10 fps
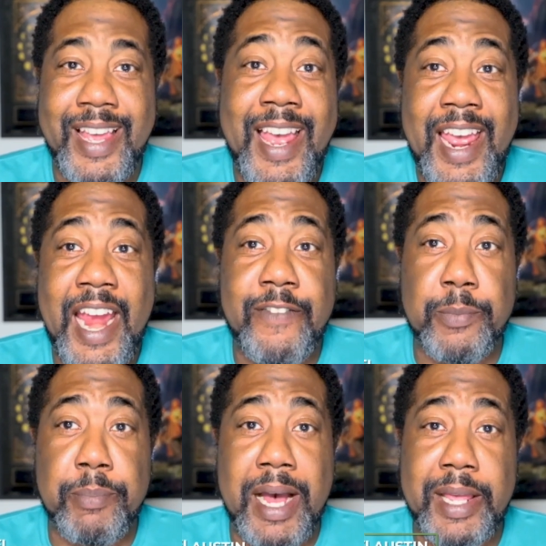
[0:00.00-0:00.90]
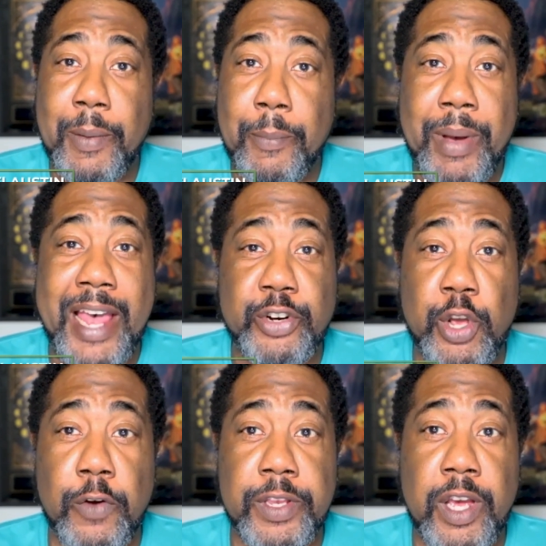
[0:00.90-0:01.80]
Everybody, Patrick
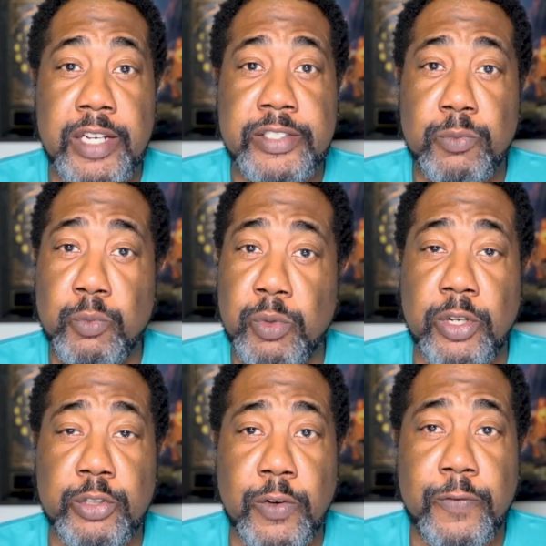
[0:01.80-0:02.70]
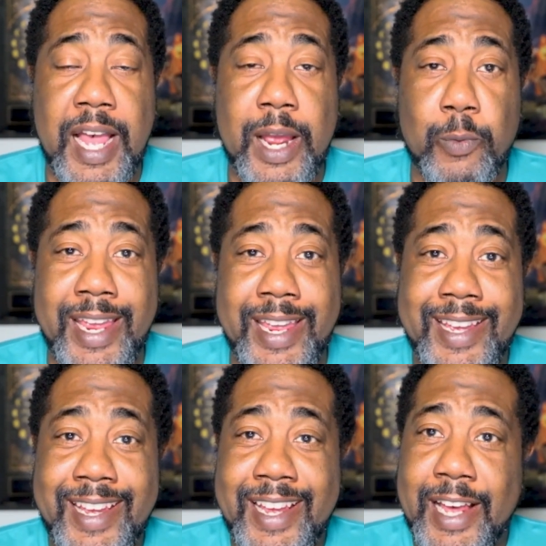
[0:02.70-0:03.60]
Kofi Austin with Social FlyWay.
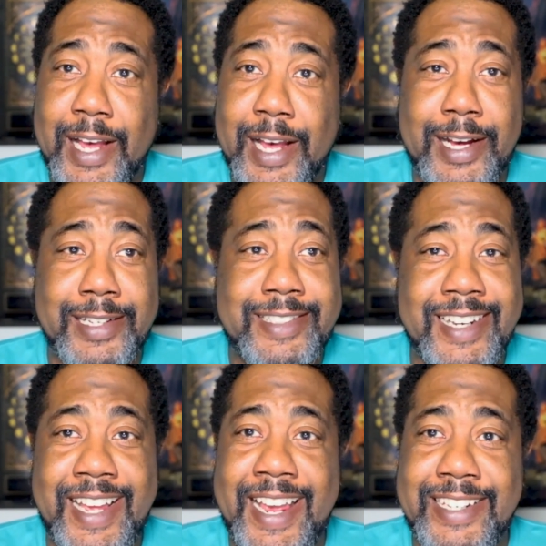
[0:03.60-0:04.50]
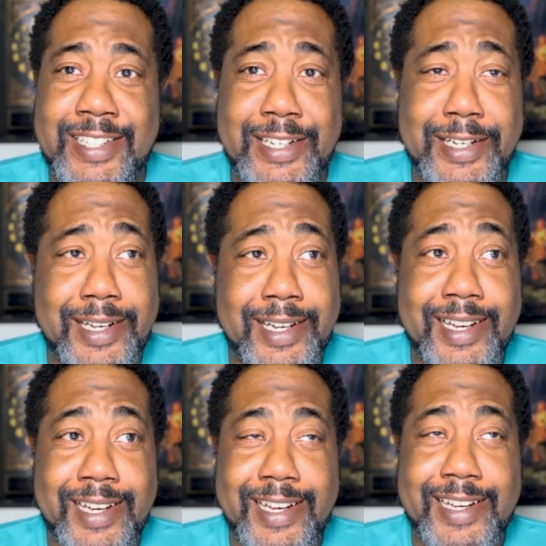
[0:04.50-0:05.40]

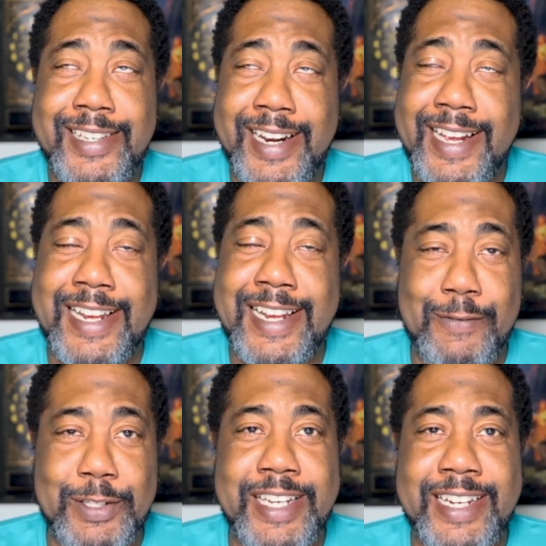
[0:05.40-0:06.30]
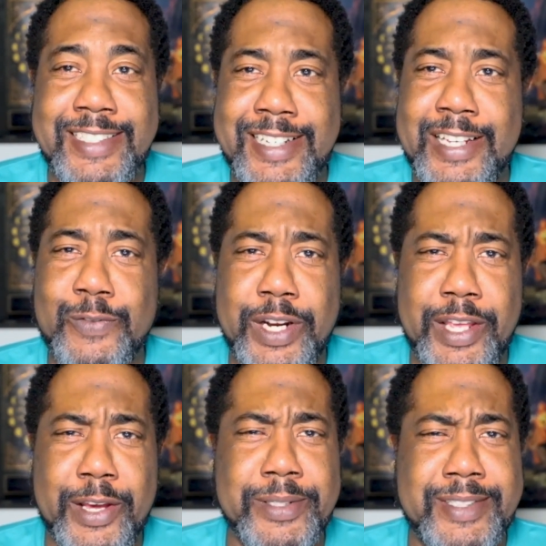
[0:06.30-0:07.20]
Today's conversation, today's
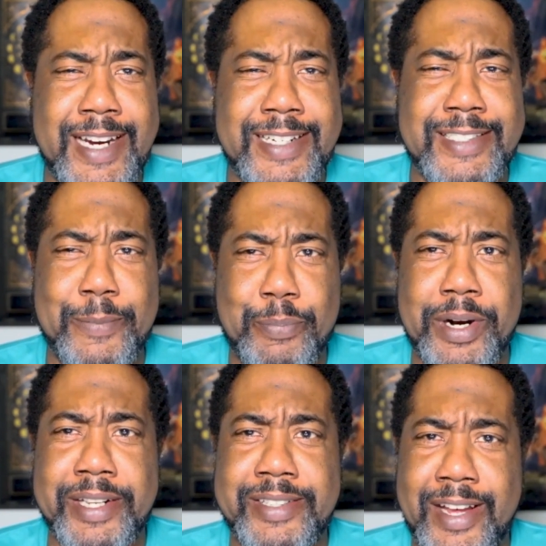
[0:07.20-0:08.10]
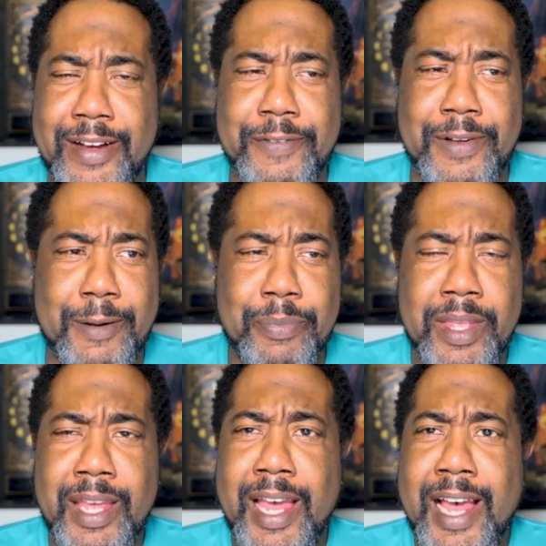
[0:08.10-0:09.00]
video, it's actually pretty tough.
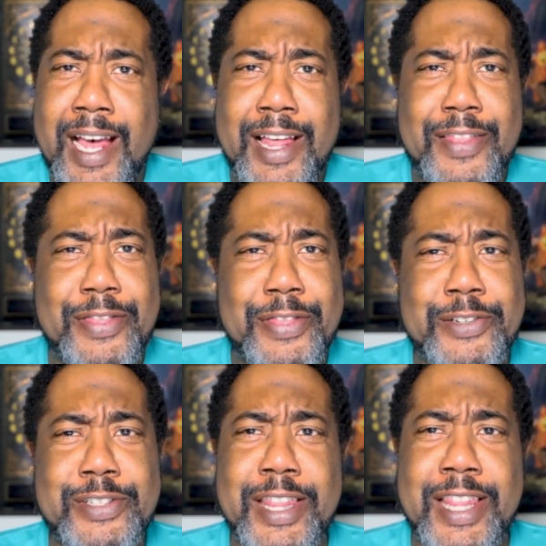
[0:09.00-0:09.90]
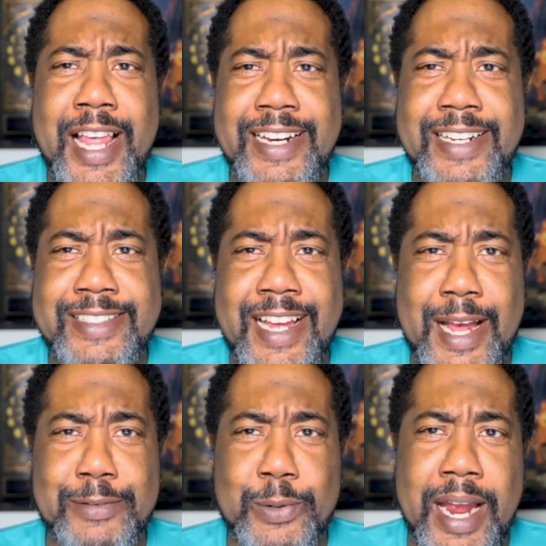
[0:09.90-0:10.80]
There's a lot of
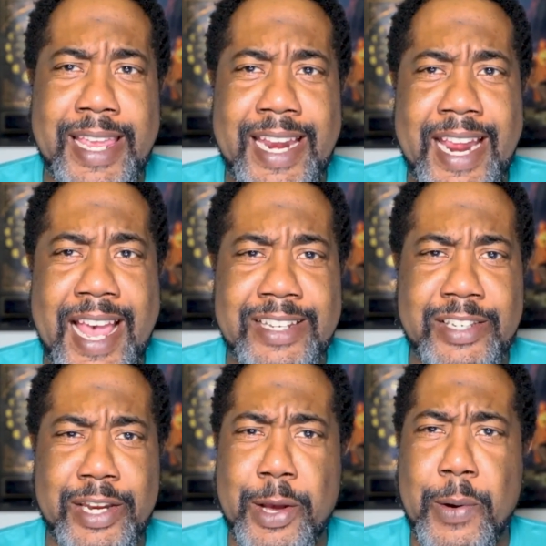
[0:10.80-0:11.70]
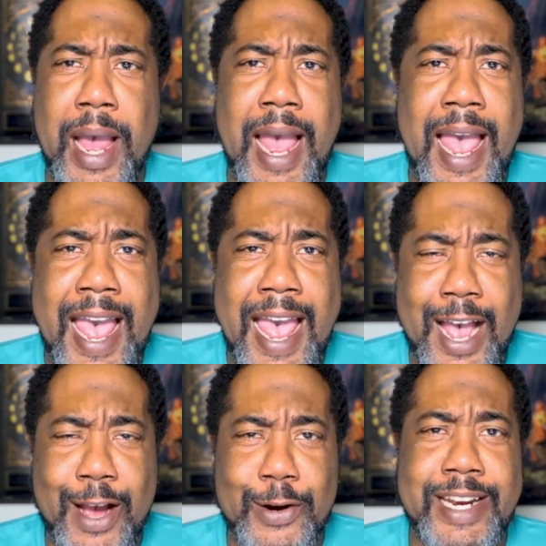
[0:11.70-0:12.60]
times where I get asked,
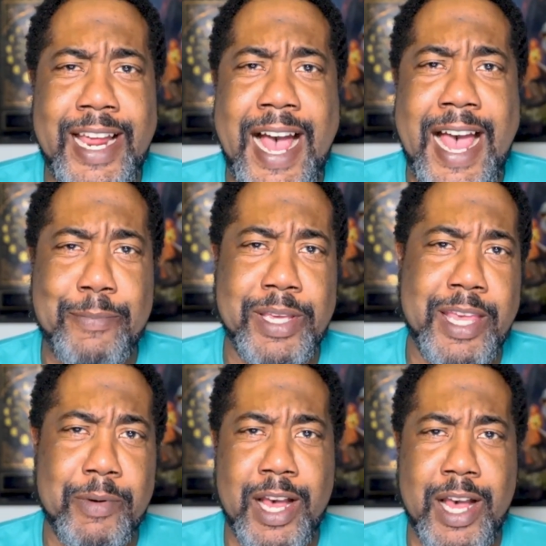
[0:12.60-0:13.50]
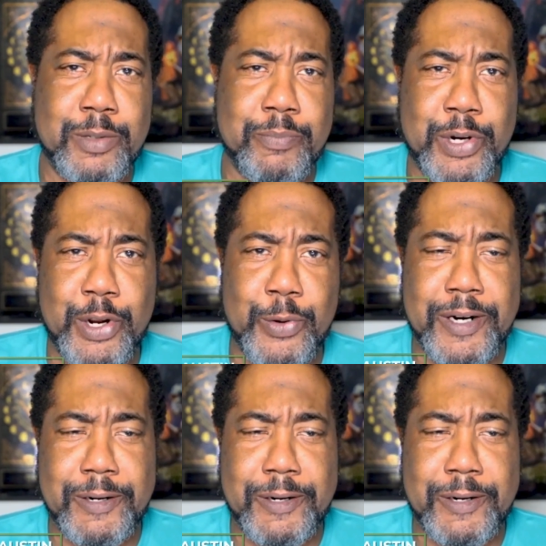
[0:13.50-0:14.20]
how did I become an entrepreneur?